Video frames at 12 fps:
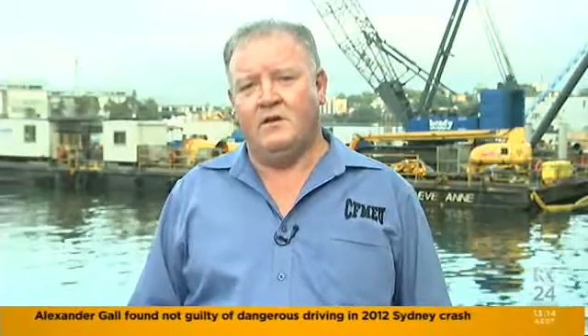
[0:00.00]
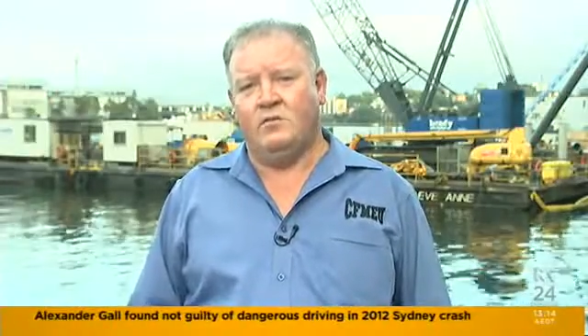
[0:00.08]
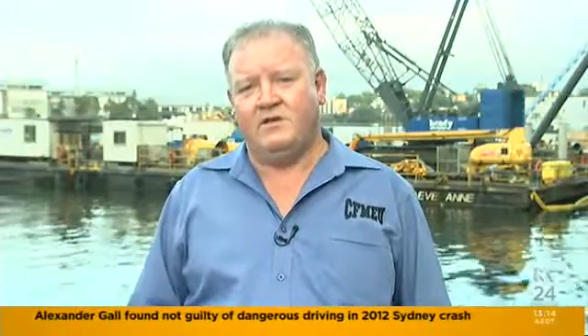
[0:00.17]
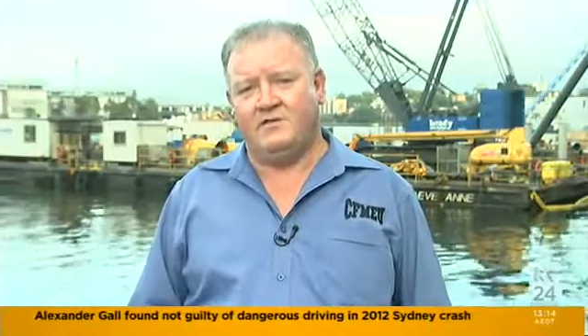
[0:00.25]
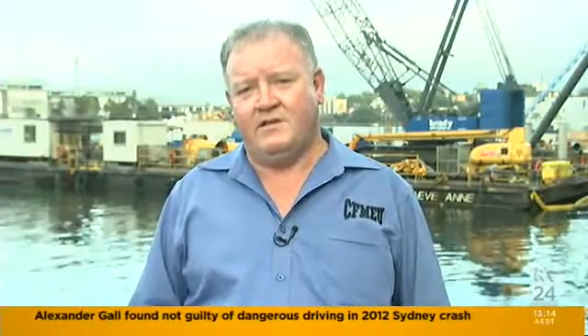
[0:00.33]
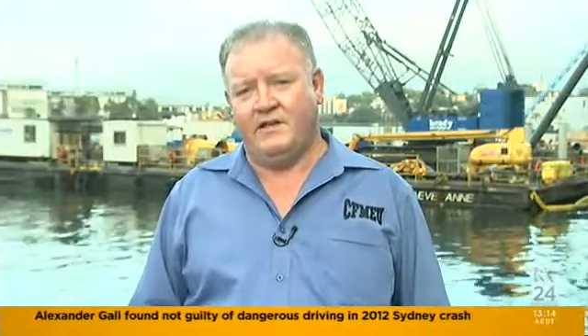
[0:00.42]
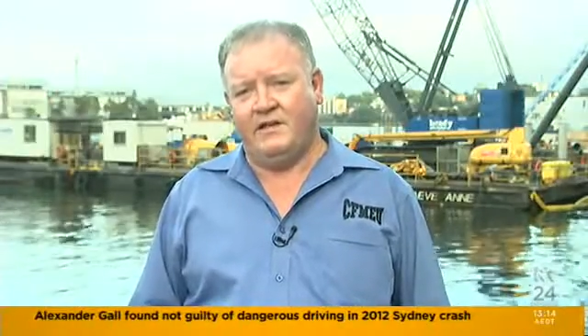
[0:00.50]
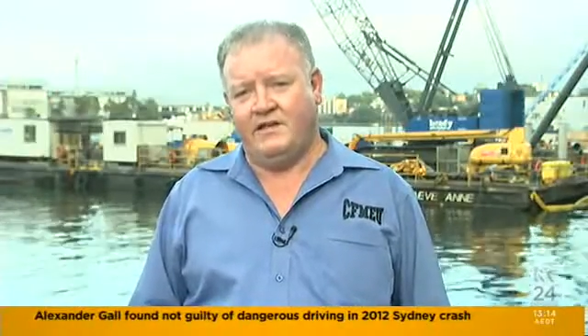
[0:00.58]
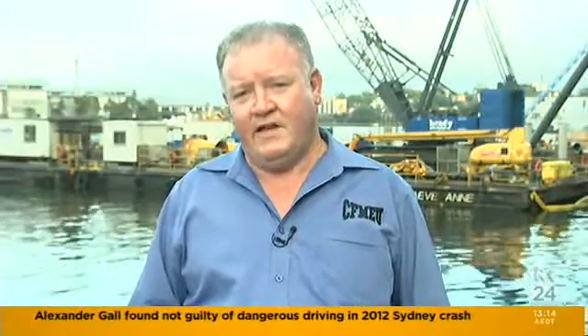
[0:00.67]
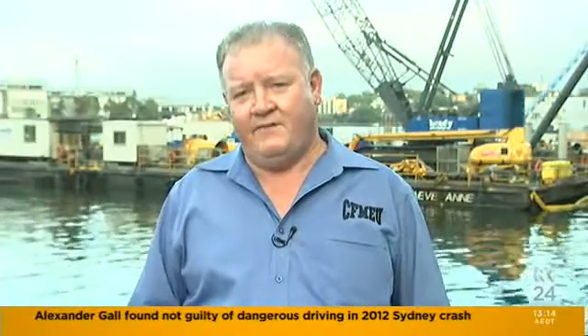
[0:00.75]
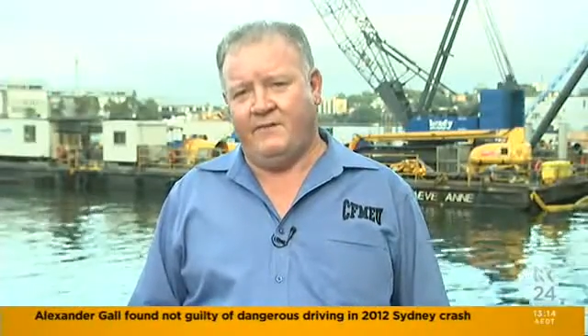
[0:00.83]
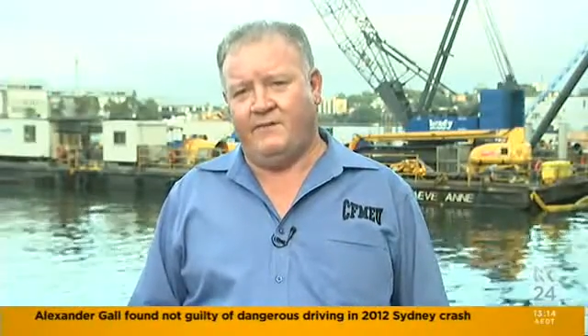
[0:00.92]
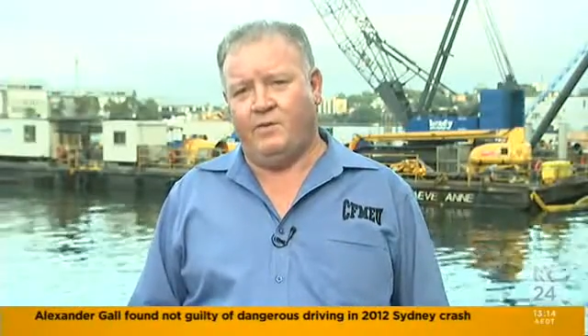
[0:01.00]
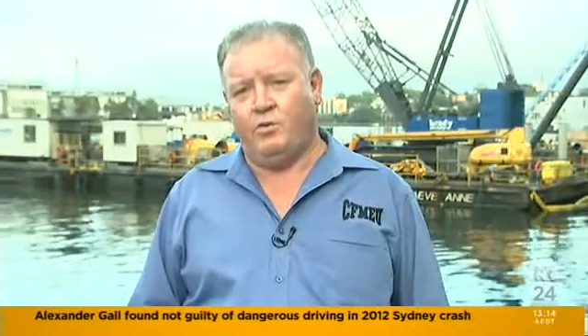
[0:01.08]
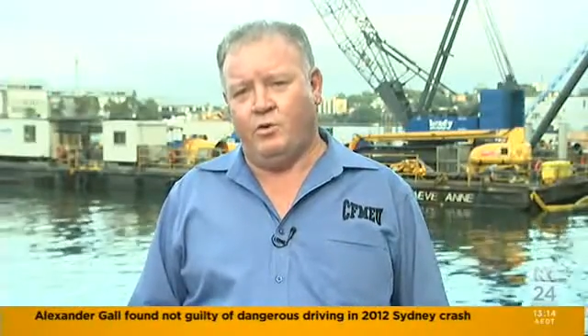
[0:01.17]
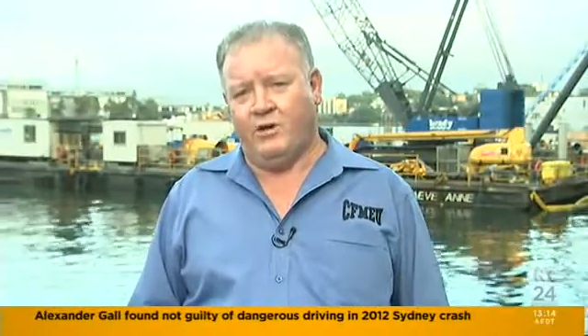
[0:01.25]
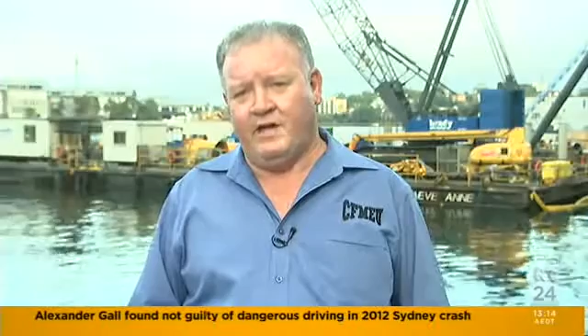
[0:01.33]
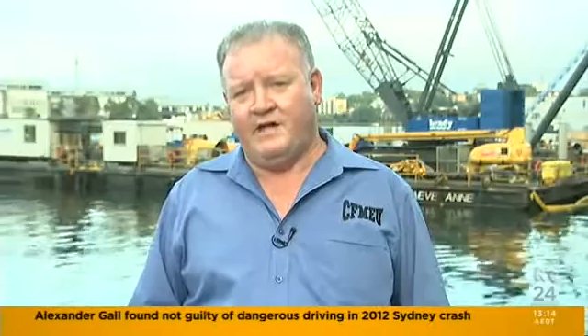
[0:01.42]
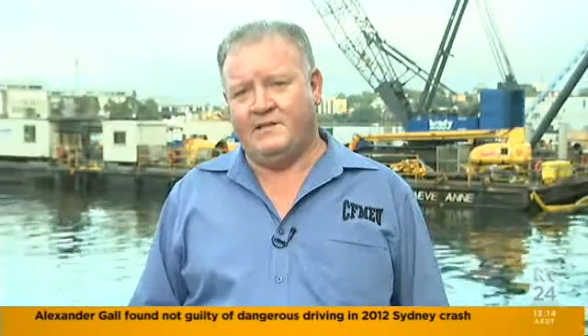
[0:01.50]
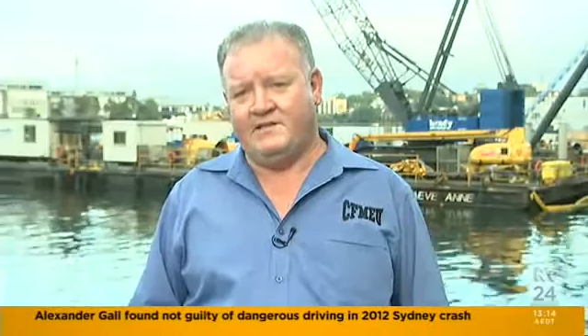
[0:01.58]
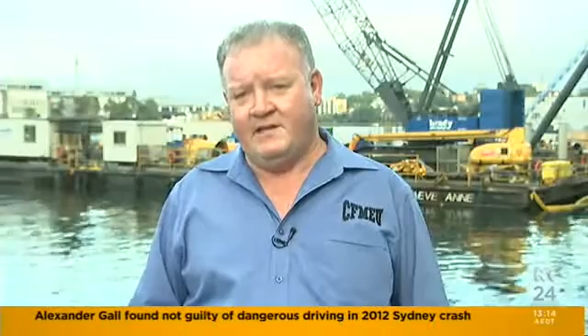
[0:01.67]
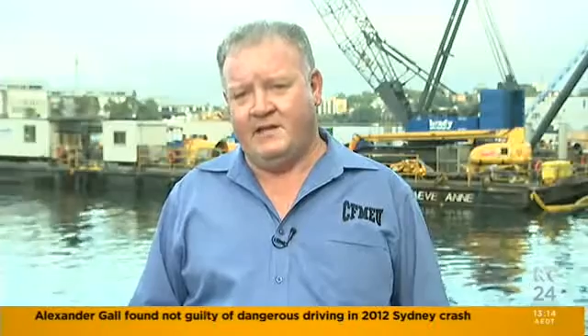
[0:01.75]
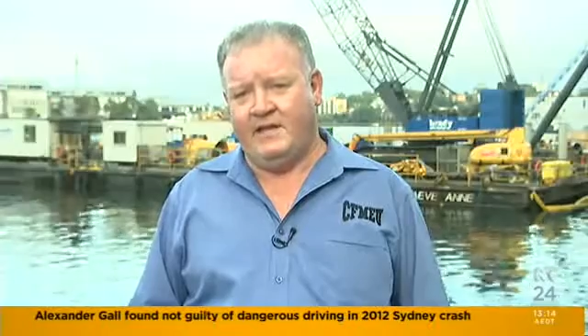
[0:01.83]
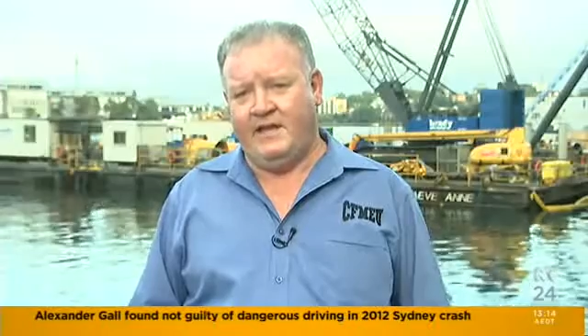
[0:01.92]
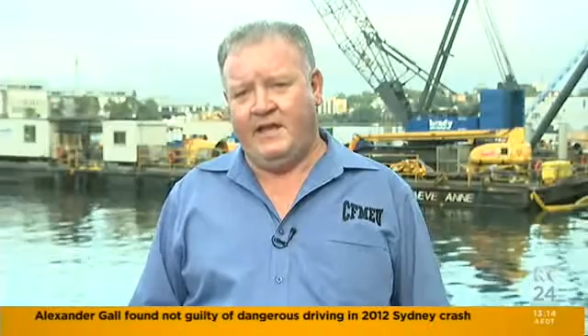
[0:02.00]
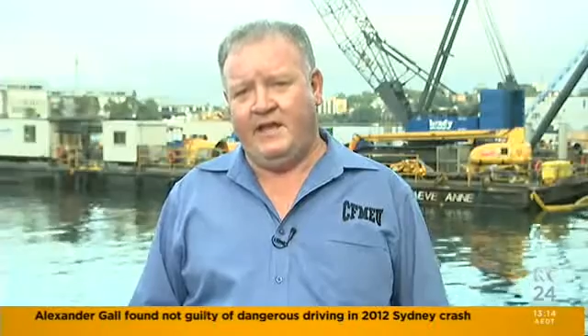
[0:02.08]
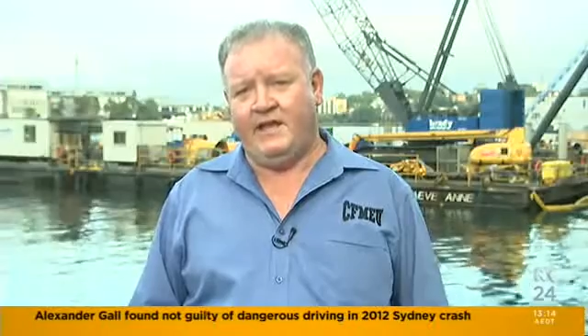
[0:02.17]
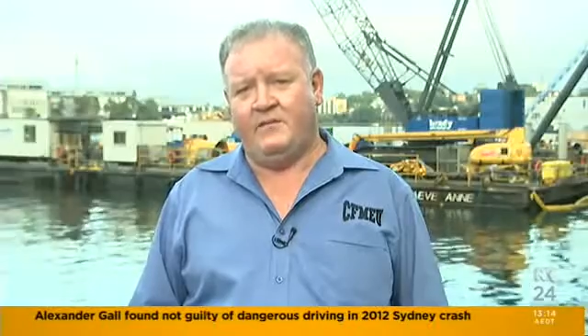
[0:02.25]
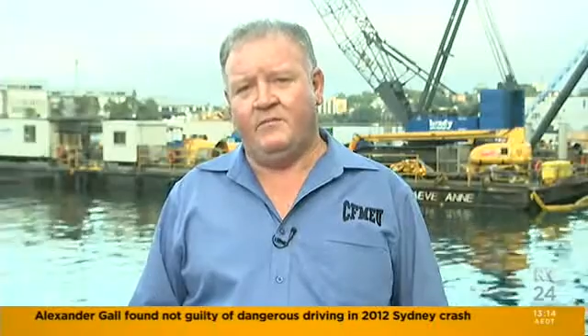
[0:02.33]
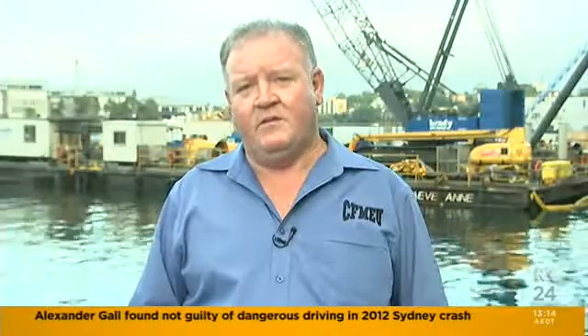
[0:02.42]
We've seen a death of a worker in Sydney here,